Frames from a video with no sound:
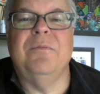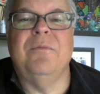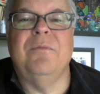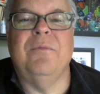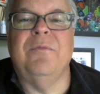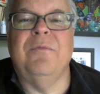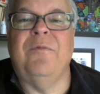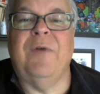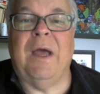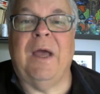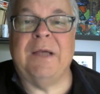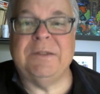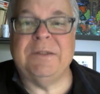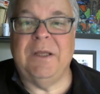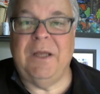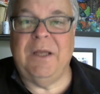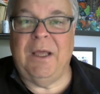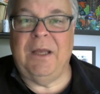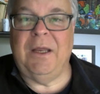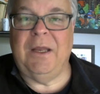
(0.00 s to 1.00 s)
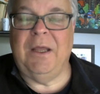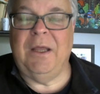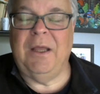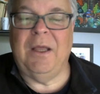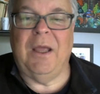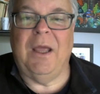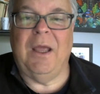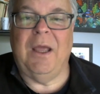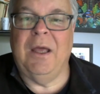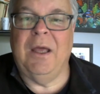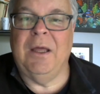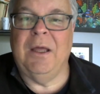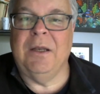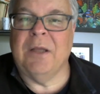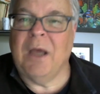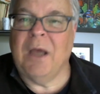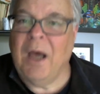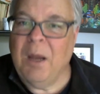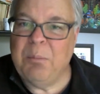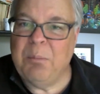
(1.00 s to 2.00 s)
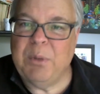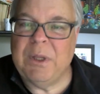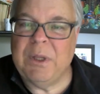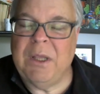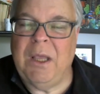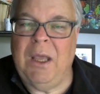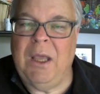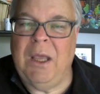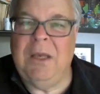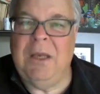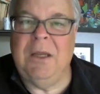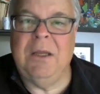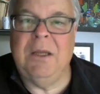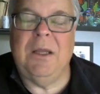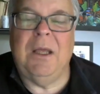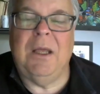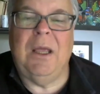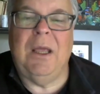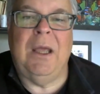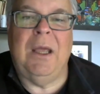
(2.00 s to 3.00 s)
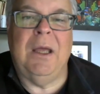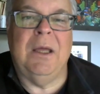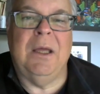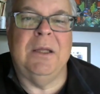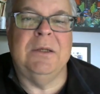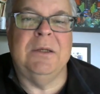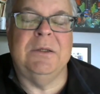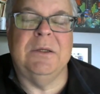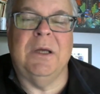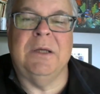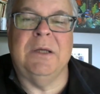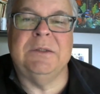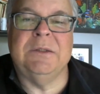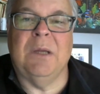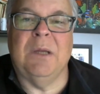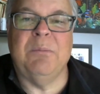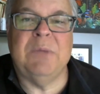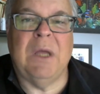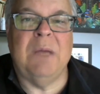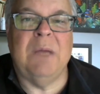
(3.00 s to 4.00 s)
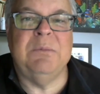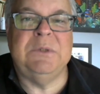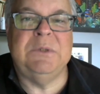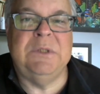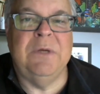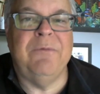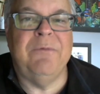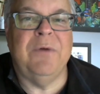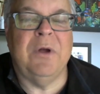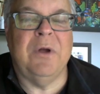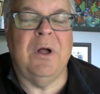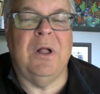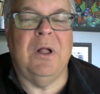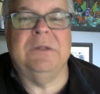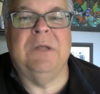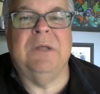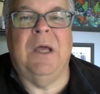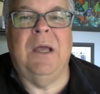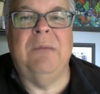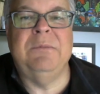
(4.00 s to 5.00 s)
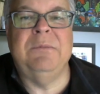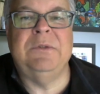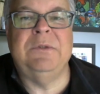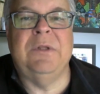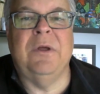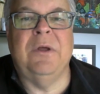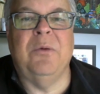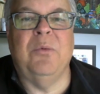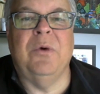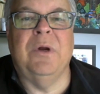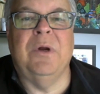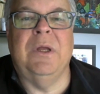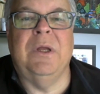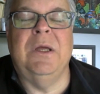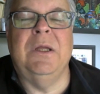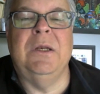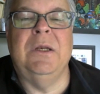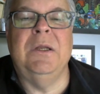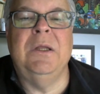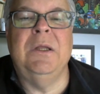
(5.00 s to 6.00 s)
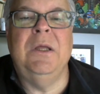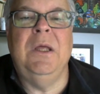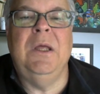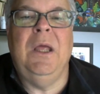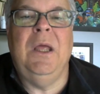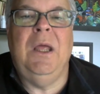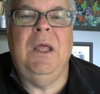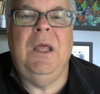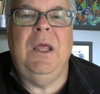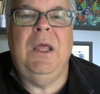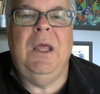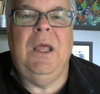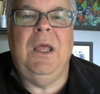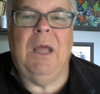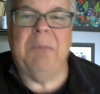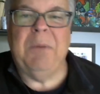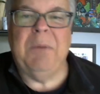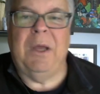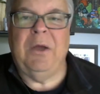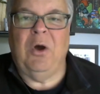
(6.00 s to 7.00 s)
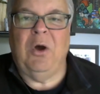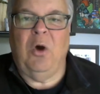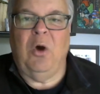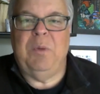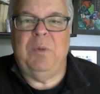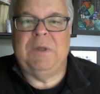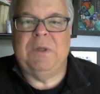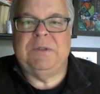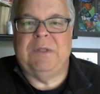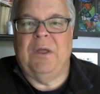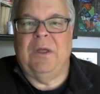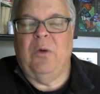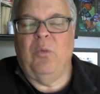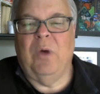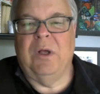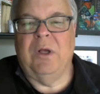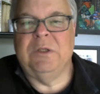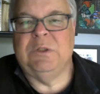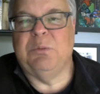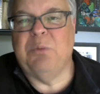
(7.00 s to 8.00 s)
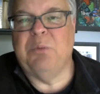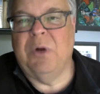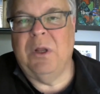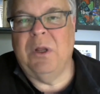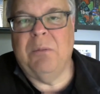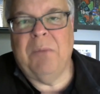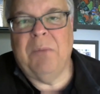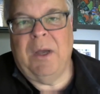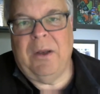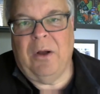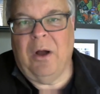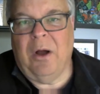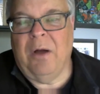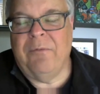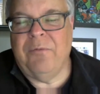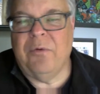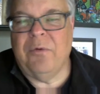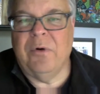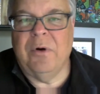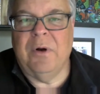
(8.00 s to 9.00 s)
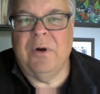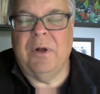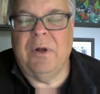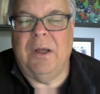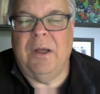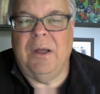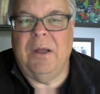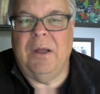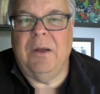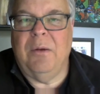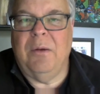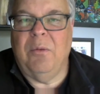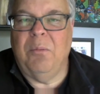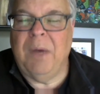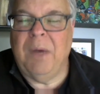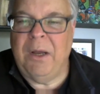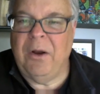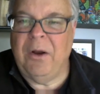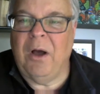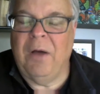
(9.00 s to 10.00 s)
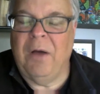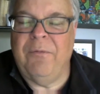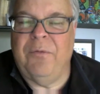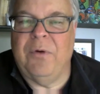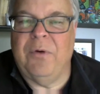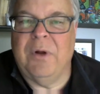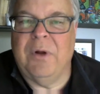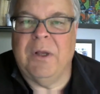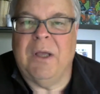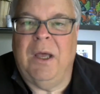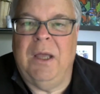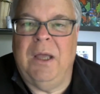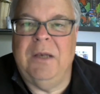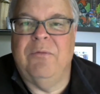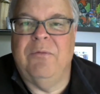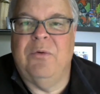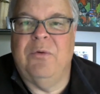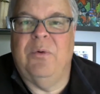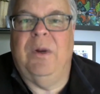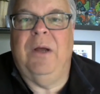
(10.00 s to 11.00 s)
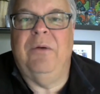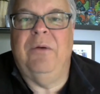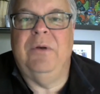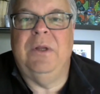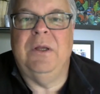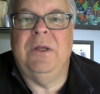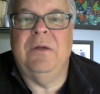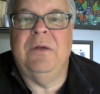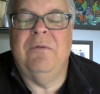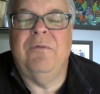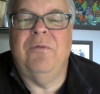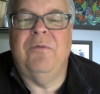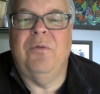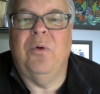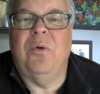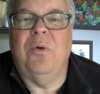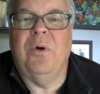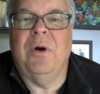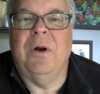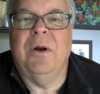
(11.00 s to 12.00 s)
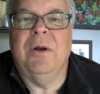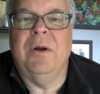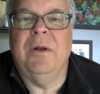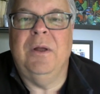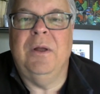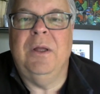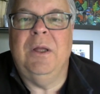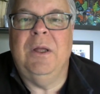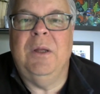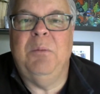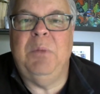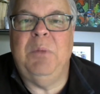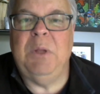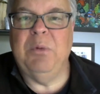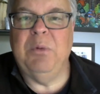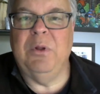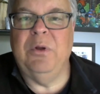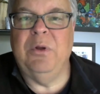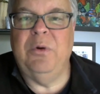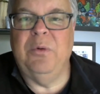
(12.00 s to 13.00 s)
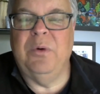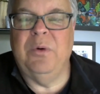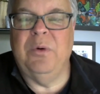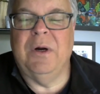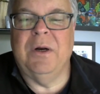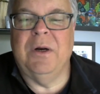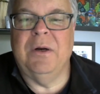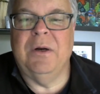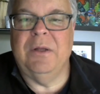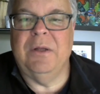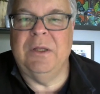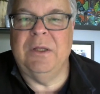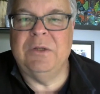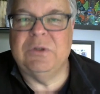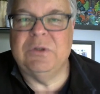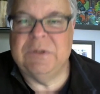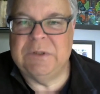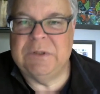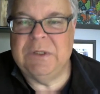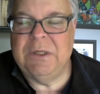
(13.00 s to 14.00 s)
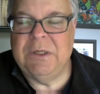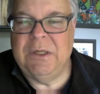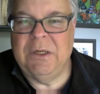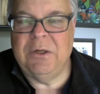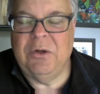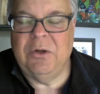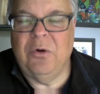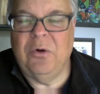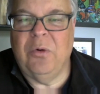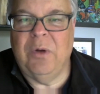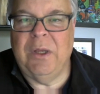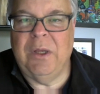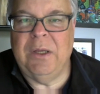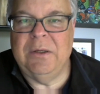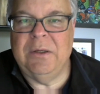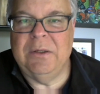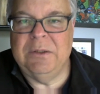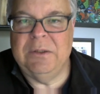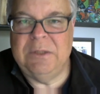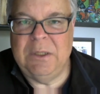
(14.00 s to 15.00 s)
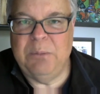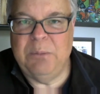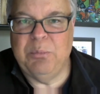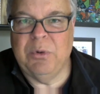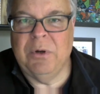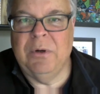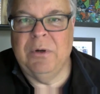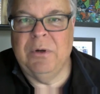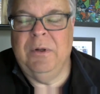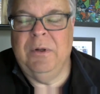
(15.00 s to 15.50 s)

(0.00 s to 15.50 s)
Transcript: fascinating and complicated and uh, sometimes difficult times that we're in, and my hope is that Wellspring might offer might offer a kind of grounding for people who are interested in going deeper.